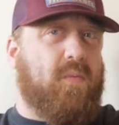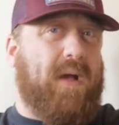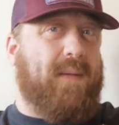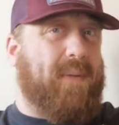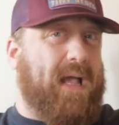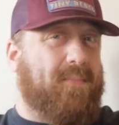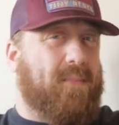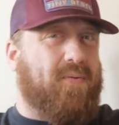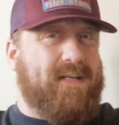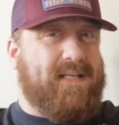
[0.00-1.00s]
Where
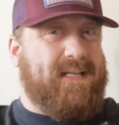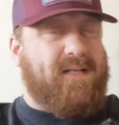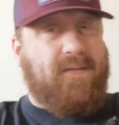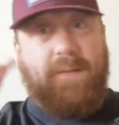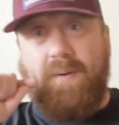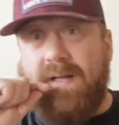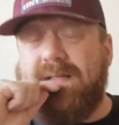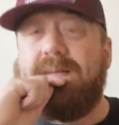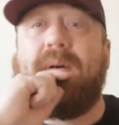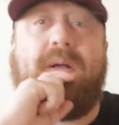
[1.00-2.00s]
baby prison is on the
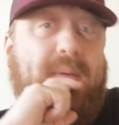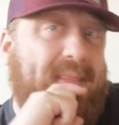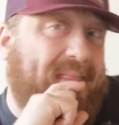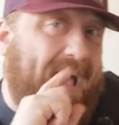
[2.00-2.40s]
plot at the moment,